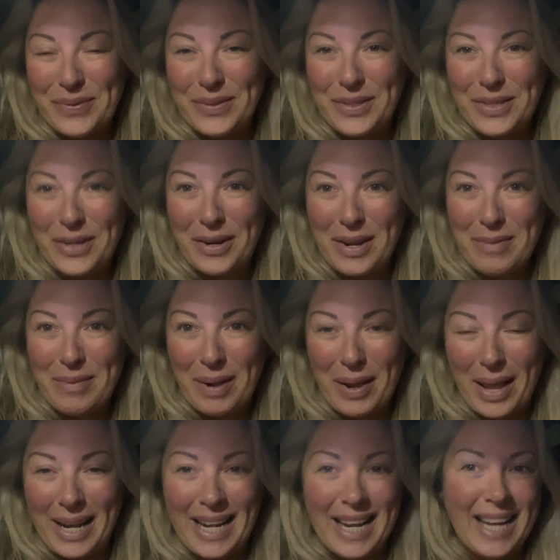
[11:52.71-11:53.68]
Sorry
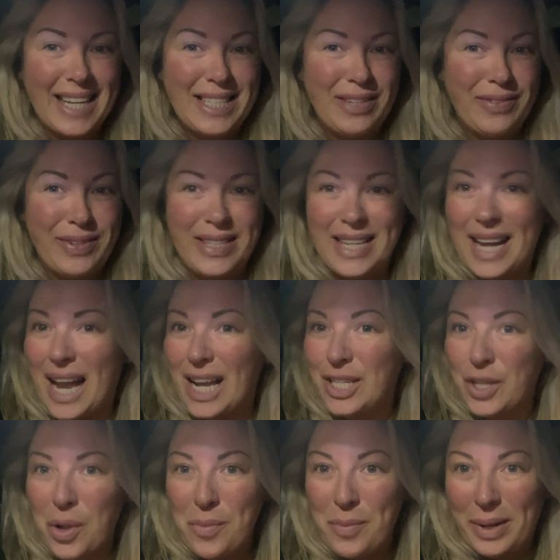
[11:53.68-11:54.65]
about any negativity. I
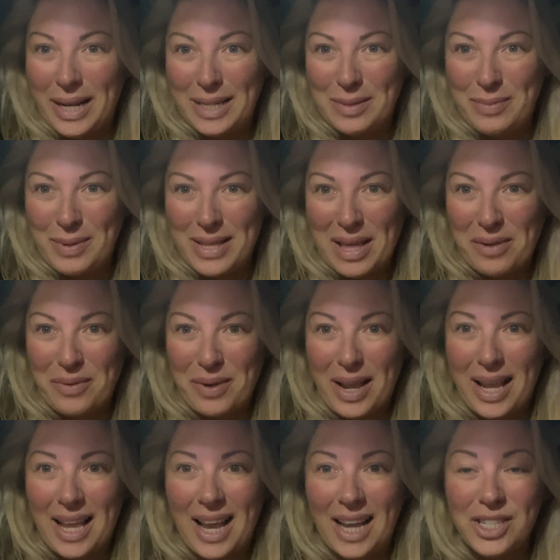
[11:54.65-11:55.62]
don't mean it to be that
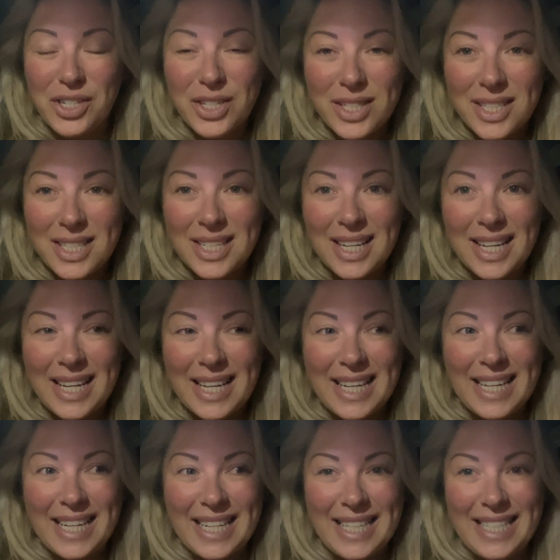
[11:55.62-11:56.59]
way. I just
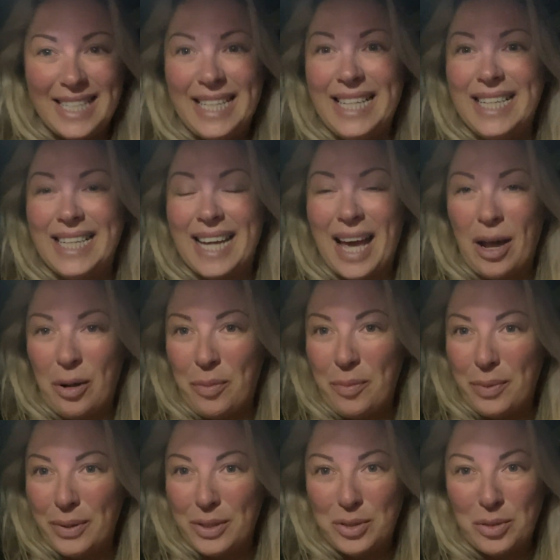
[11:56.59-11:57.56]
need
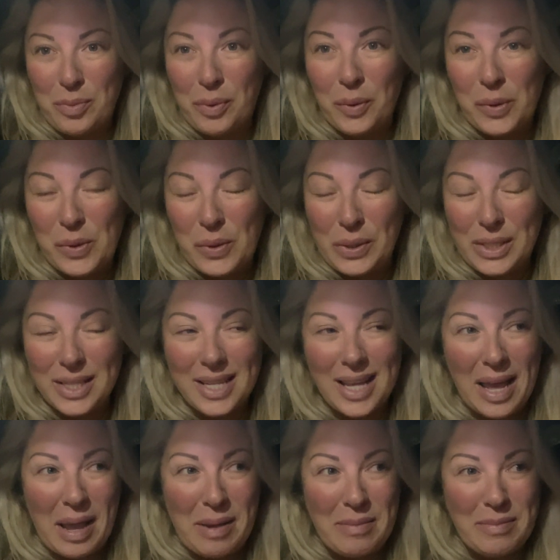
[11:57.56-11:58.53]
help, support,
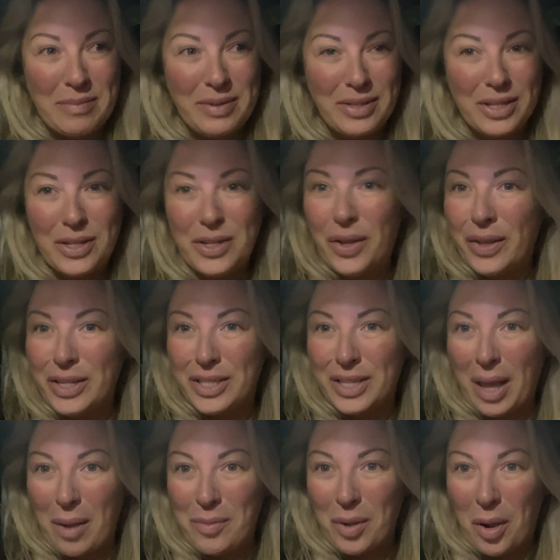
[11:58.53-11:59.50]
um, the knowledge
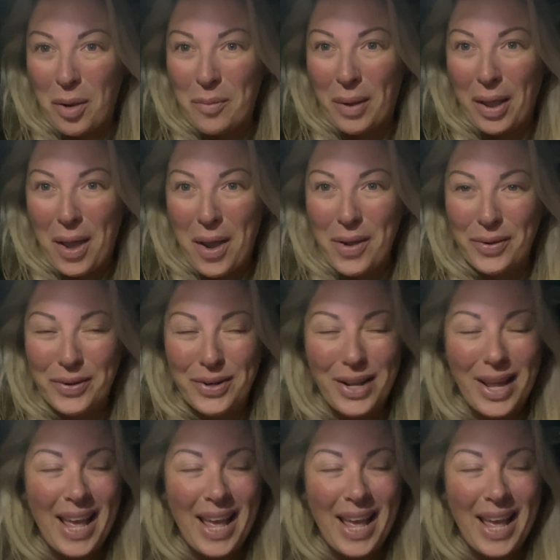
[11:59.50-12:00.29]
that I'm not on my own,